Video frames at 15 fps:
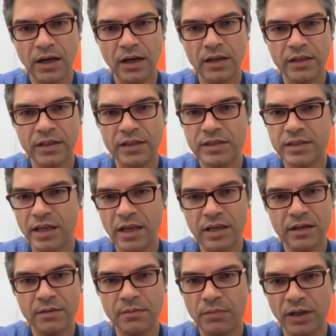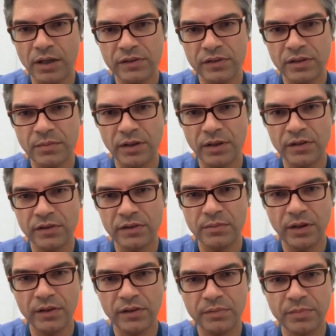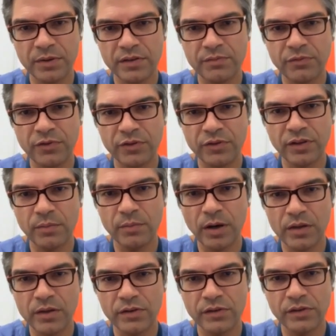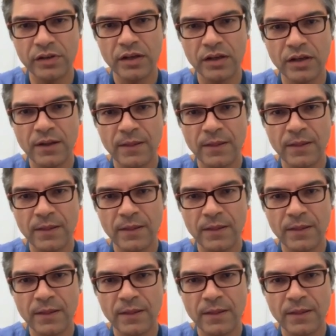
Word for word: And it can take months and months and months, but for some mothers,